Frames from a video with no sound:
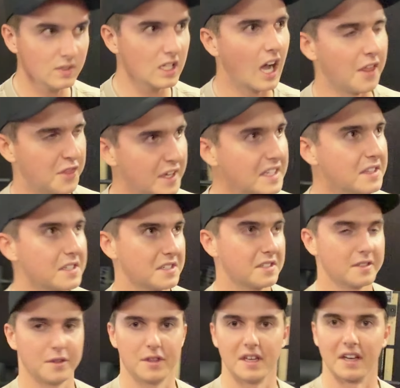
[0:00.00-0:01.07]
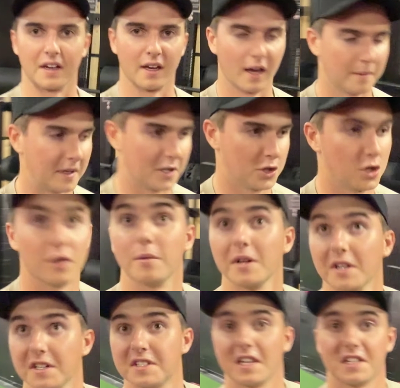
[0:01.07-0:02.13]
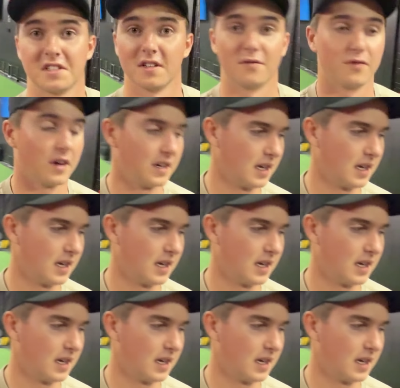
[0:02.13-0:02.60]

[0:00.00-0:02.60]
I think this is a thing. I'm not sure, we're gonna test it and find